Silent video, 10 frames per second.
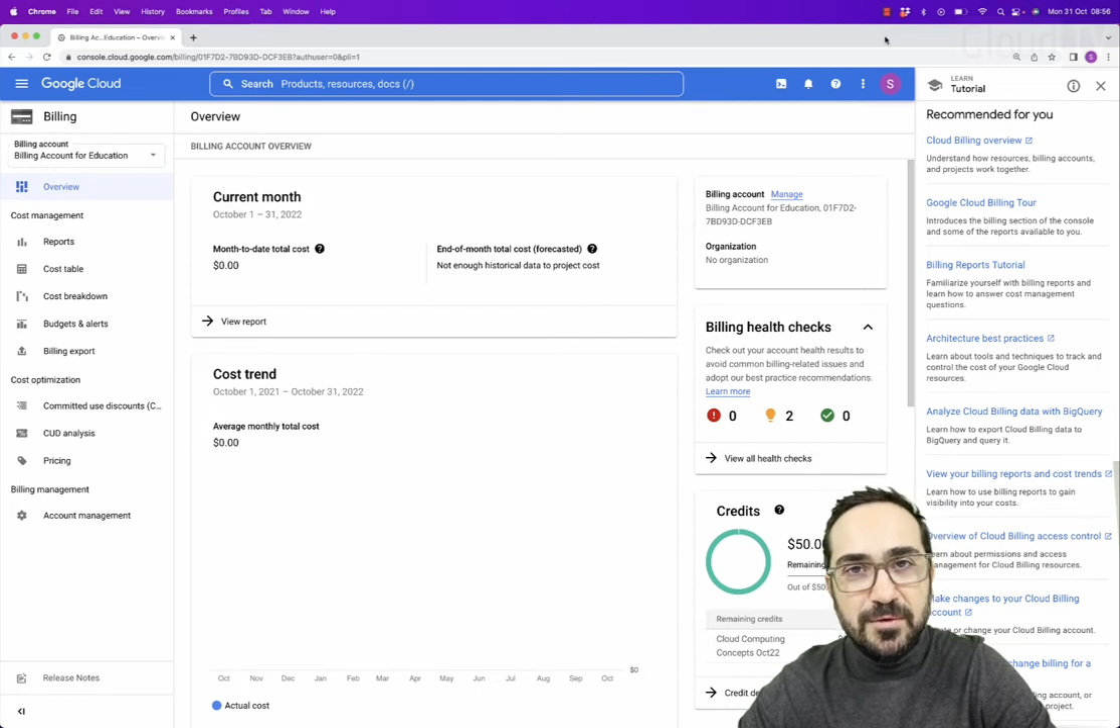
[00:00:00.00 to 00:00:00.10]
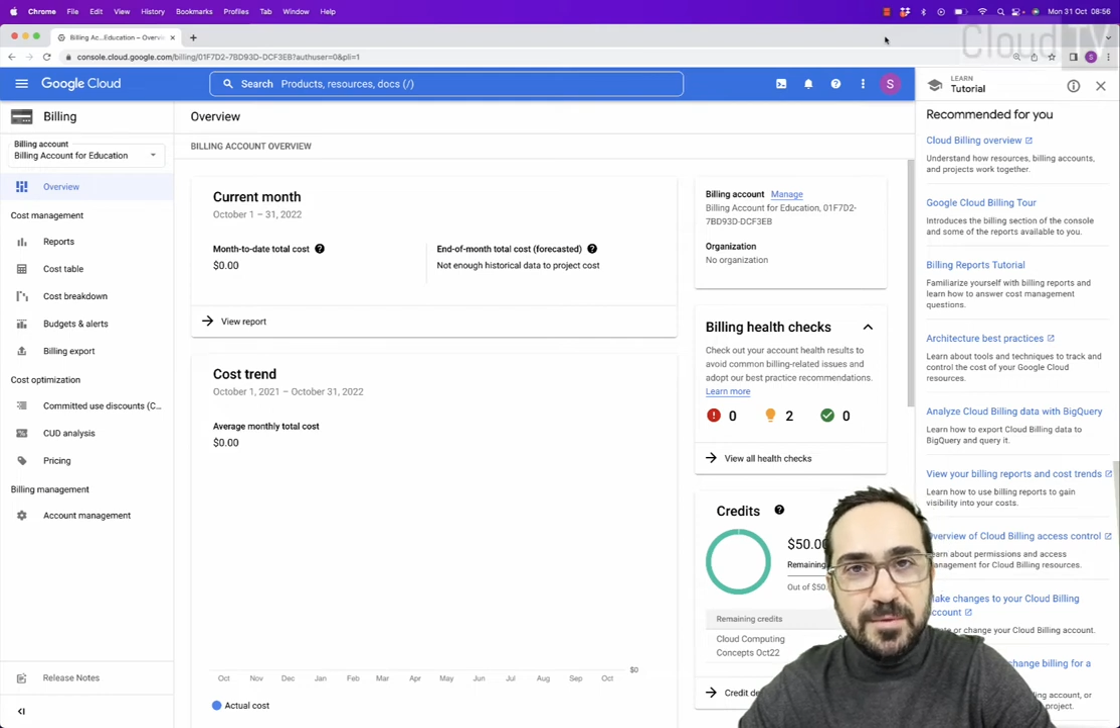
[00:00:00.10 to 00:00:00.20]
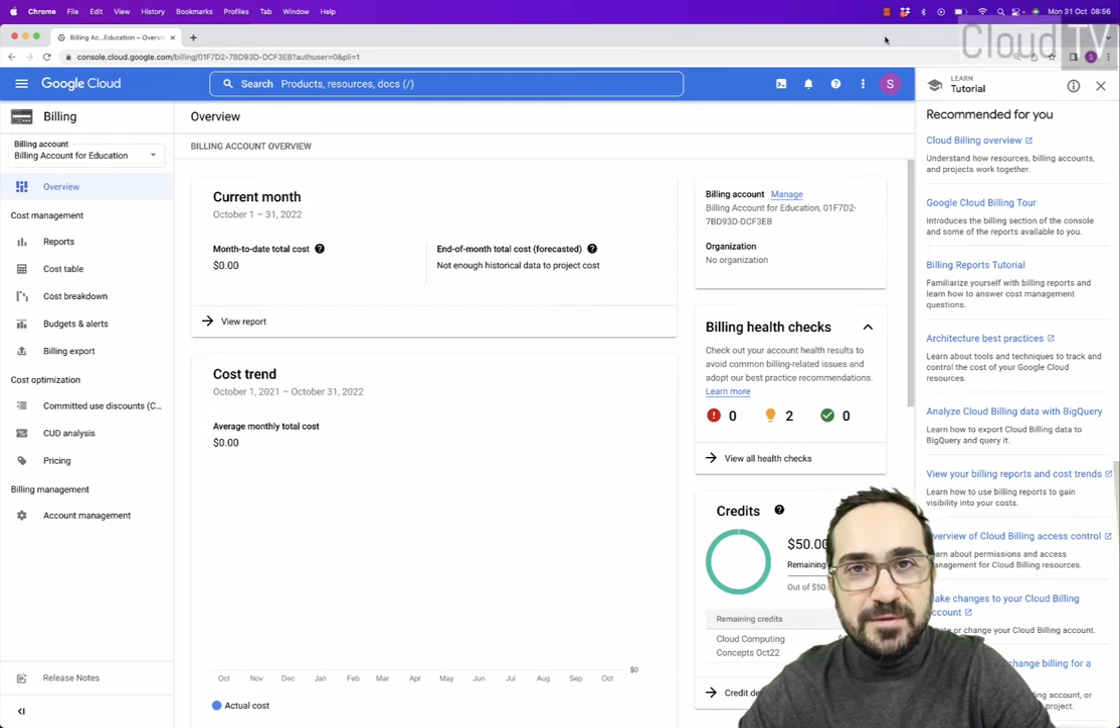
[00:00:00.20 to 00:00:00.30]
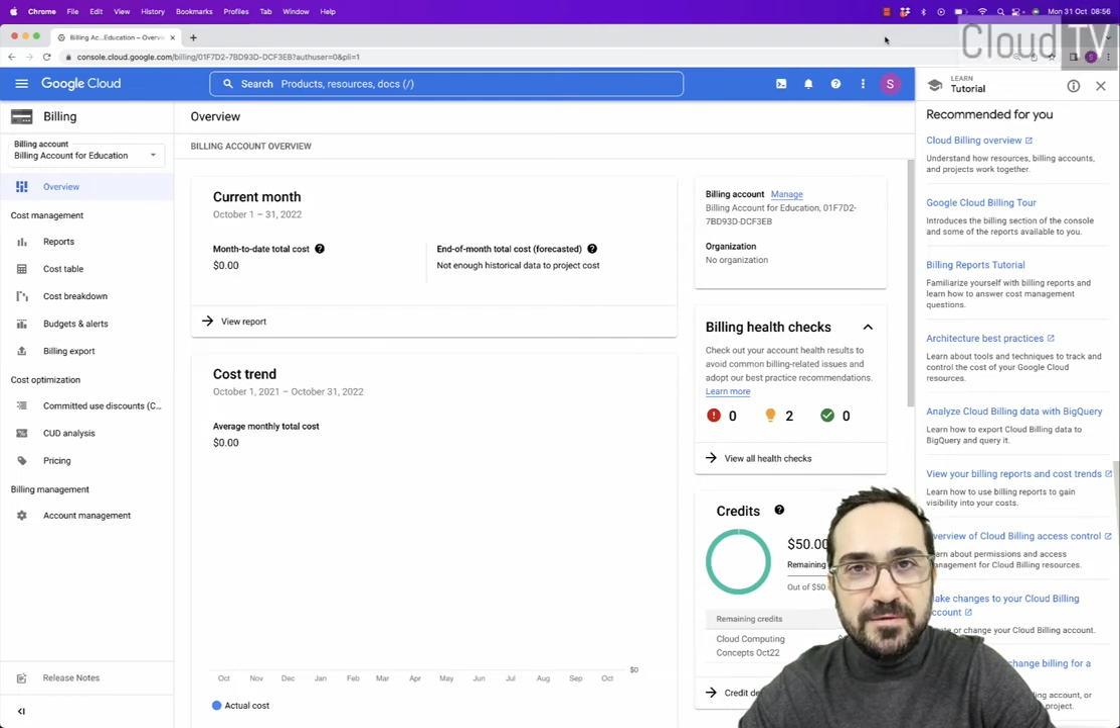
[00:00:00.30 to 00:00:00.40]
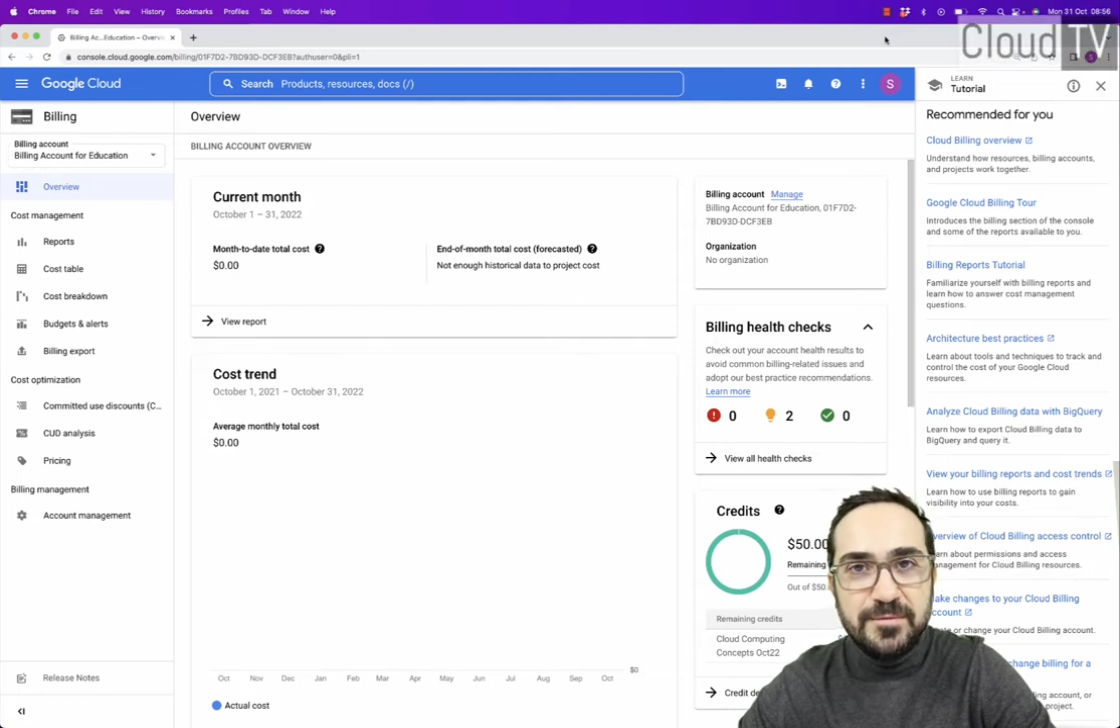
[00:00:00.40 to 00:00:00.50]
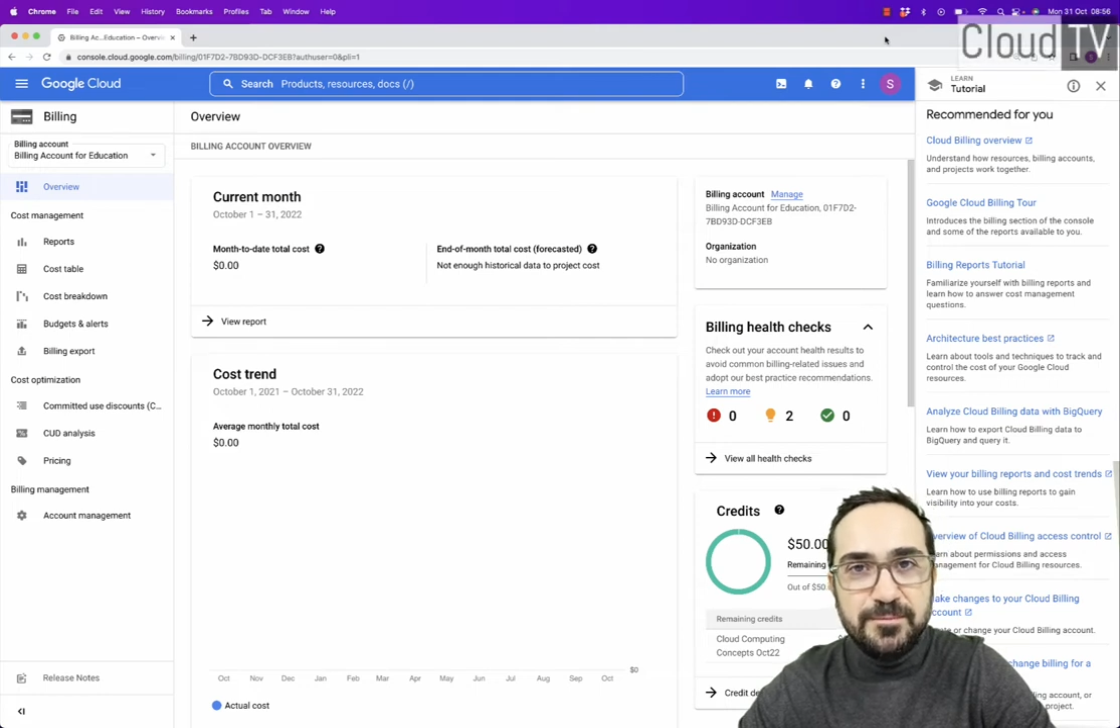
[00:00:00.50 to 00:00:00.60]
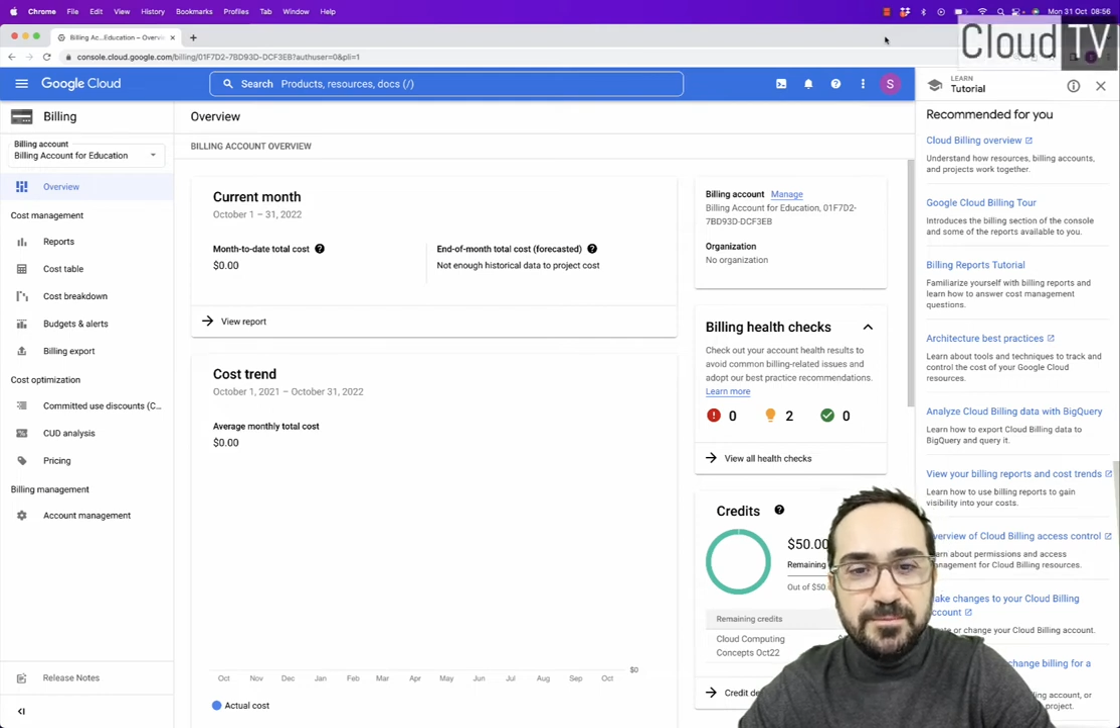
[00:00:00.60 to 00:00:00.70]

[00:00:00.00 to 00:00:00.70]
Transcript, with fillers: commands.